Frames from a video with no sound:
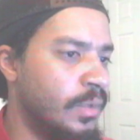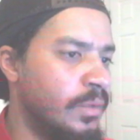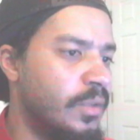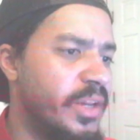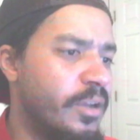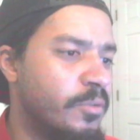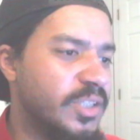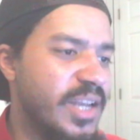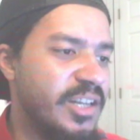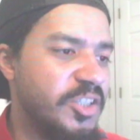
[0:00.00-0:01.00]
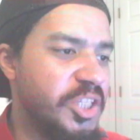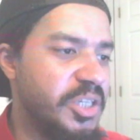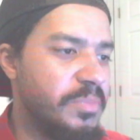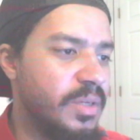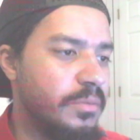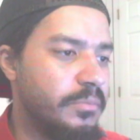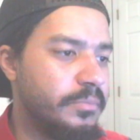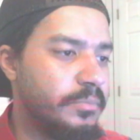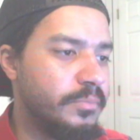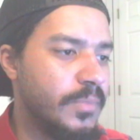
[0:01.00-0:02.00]
The video was kind of cheap, though.
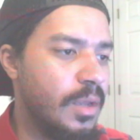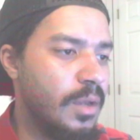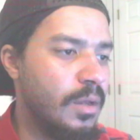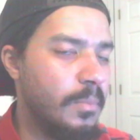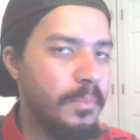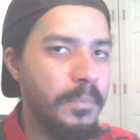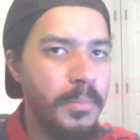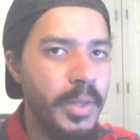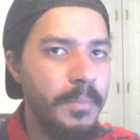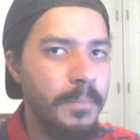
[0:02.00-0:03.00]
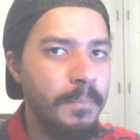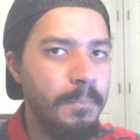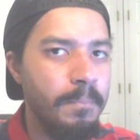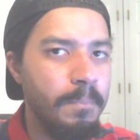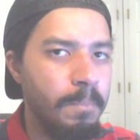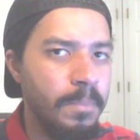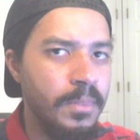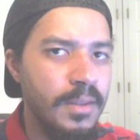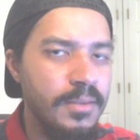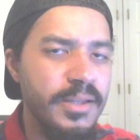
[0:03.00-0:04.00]
But
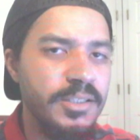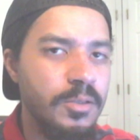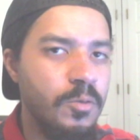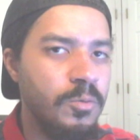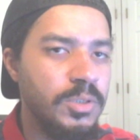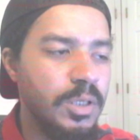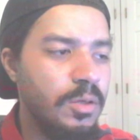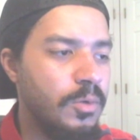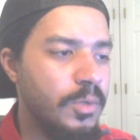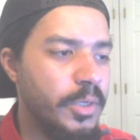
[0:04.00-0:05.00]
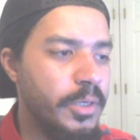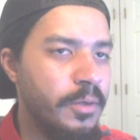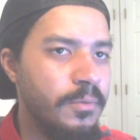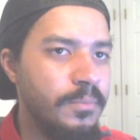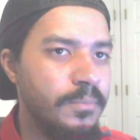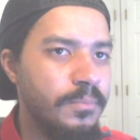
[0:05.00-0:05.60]
I think it's a cool song, you know.